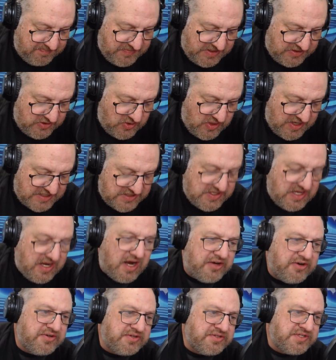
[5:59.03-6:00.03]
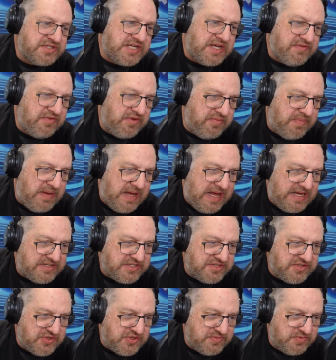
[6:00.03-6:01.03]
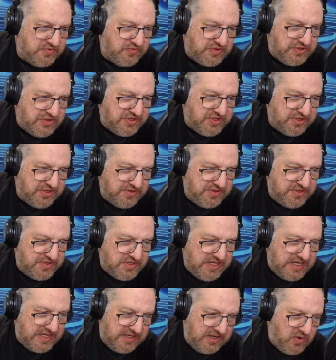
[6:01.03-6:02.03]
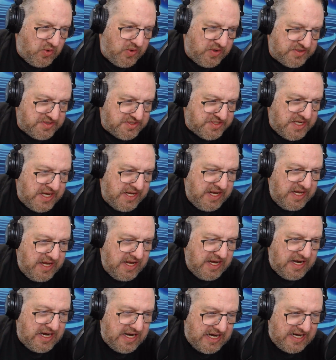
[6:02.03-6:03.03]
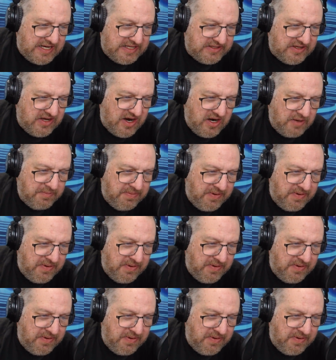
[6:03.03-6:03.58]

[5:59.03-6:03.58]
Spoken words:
across 170 banks in terms of returns. And of course, the hard